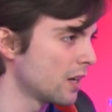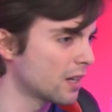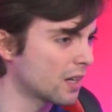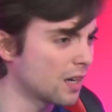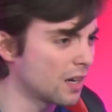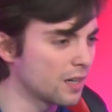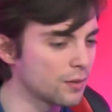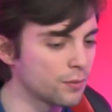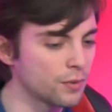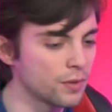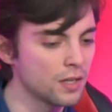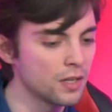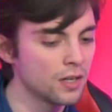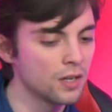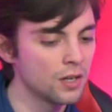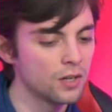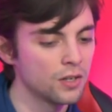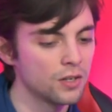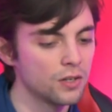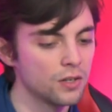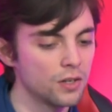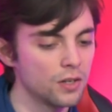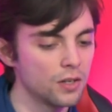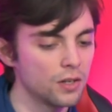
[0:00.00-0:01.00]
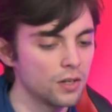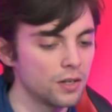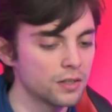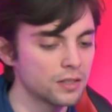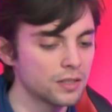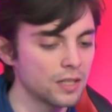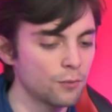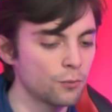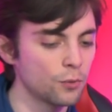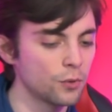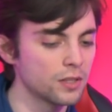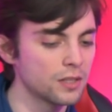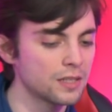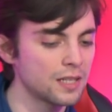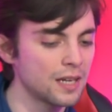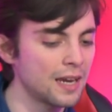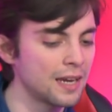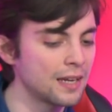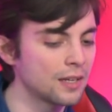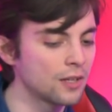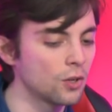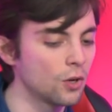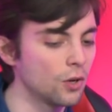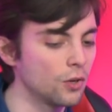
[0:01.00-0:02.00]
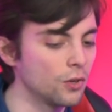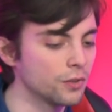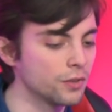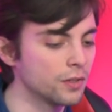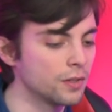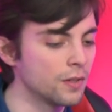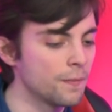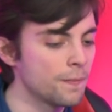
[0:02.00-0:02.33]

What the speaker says: a kind of different take on